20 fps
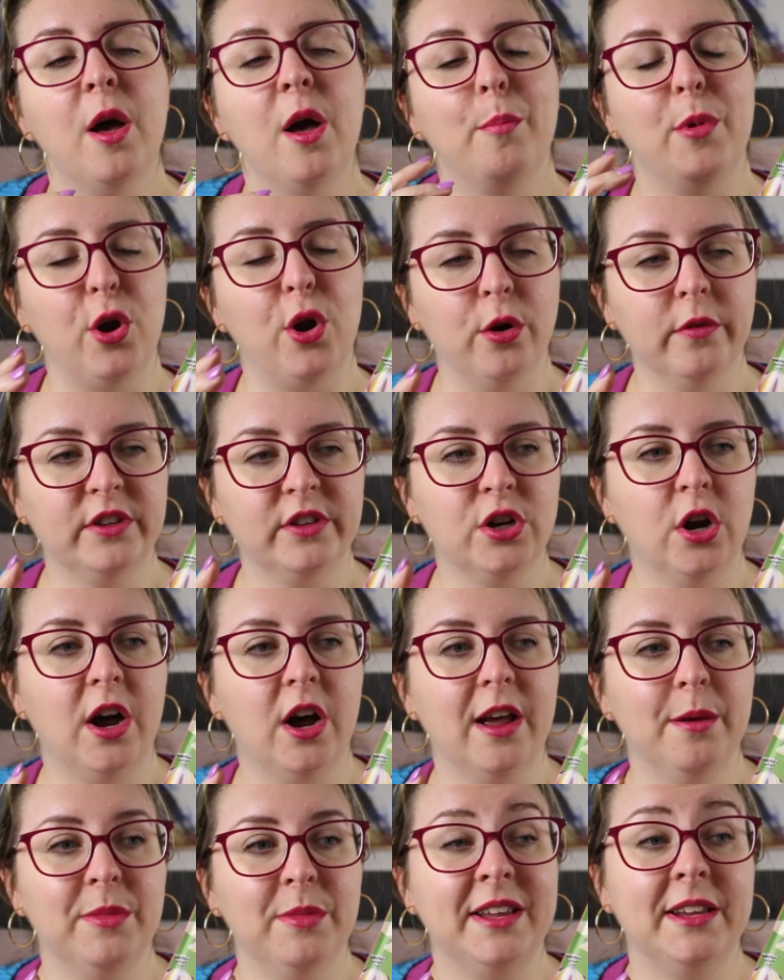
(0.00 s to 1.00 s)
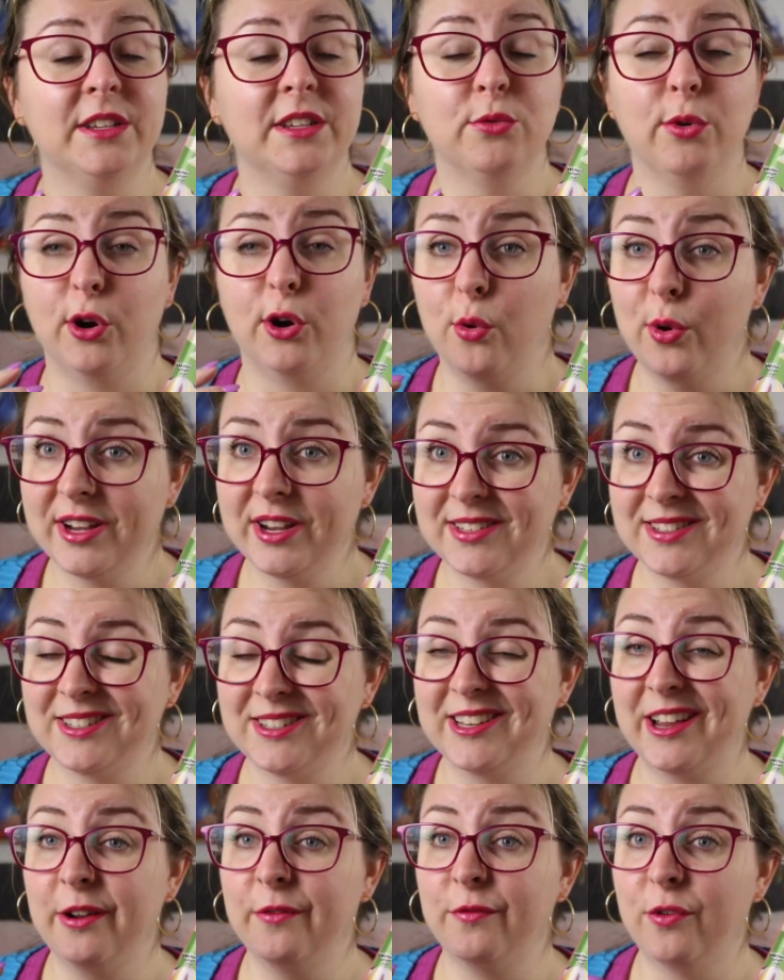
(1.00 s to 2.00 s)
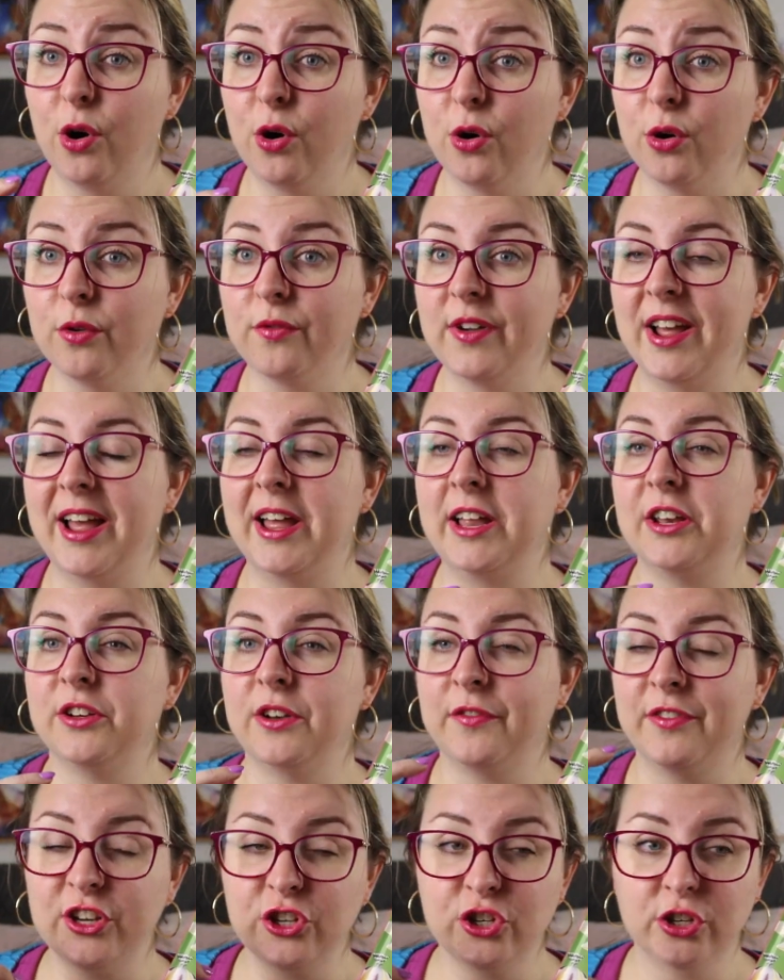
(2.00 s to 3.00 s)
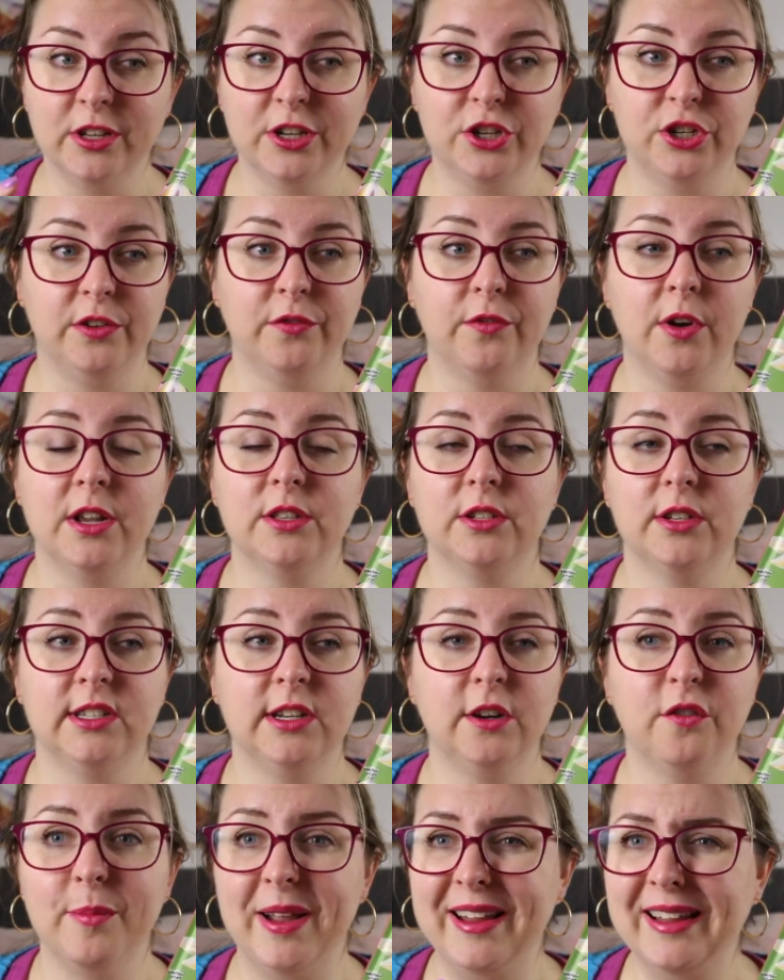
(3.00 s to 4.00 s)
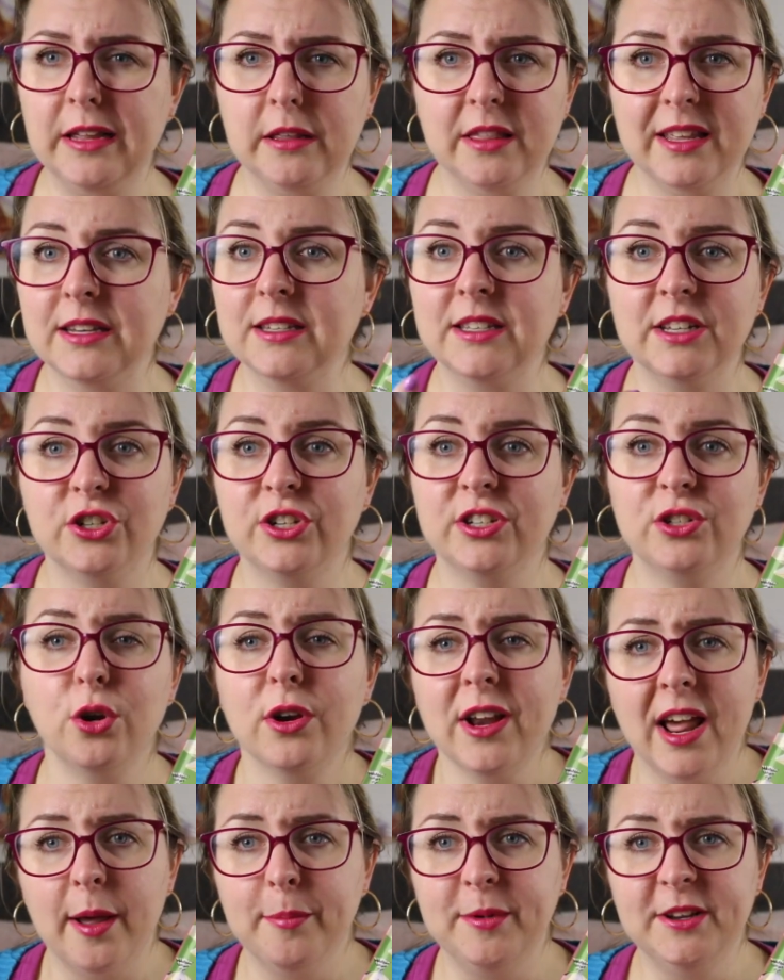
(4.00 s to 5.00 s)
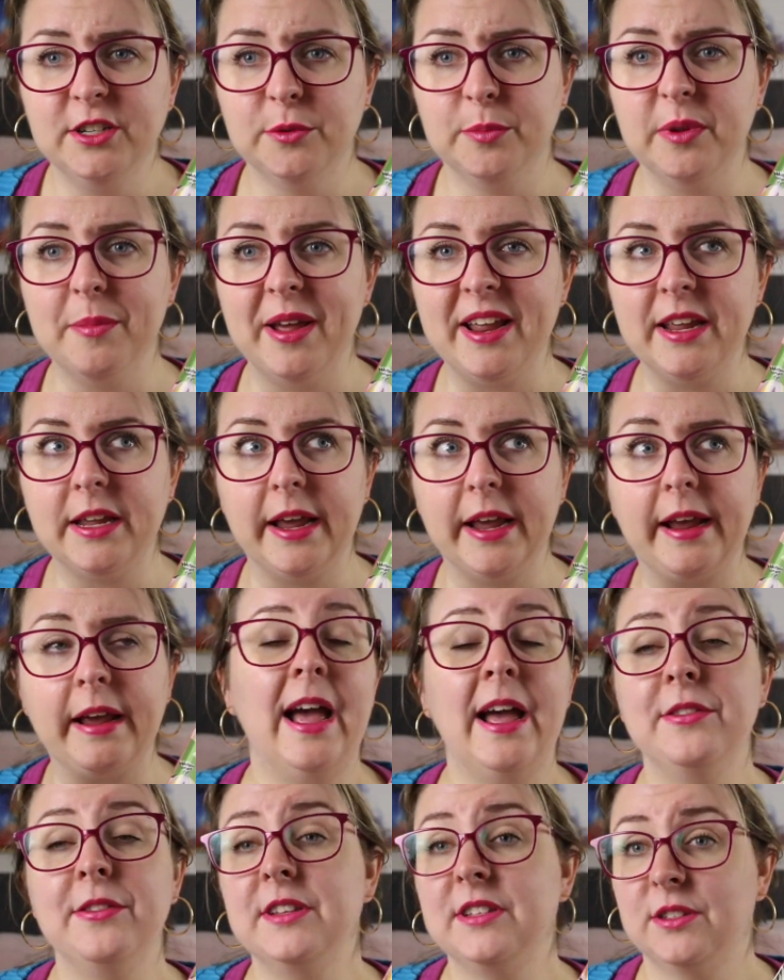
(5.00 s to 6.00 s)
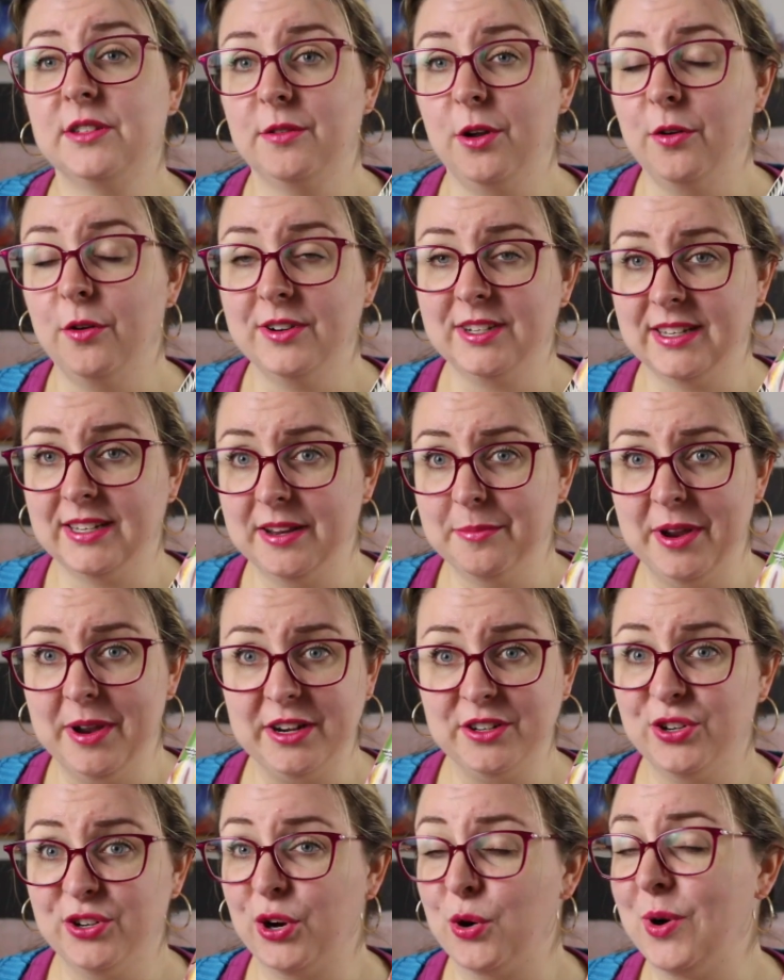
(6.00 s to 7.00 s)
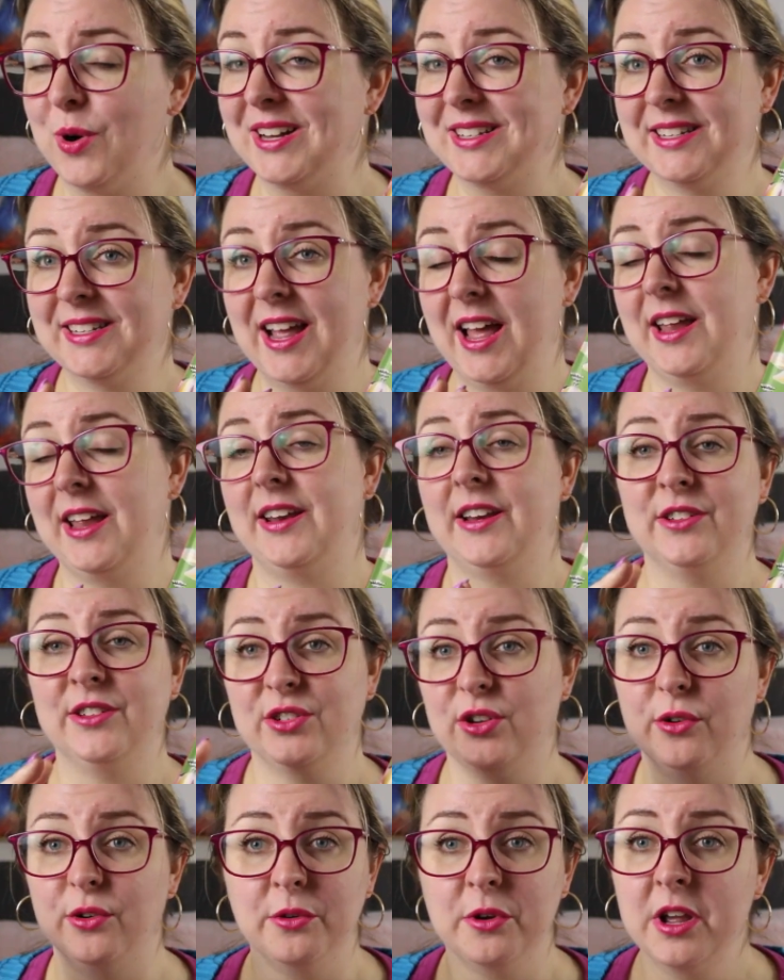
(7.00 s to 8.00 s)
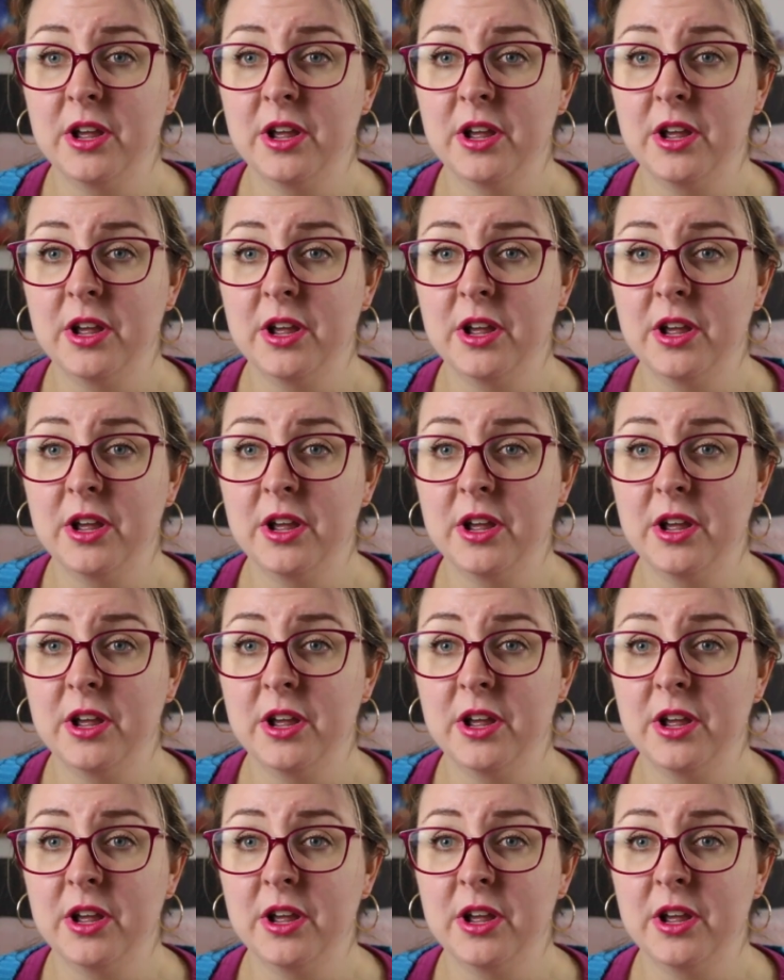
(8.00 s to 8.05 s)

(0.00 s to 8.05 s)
But over time, his requests evolve, and eventually she finds herself making things that she's not happy to be making. And this obviously makes her quite sad, and so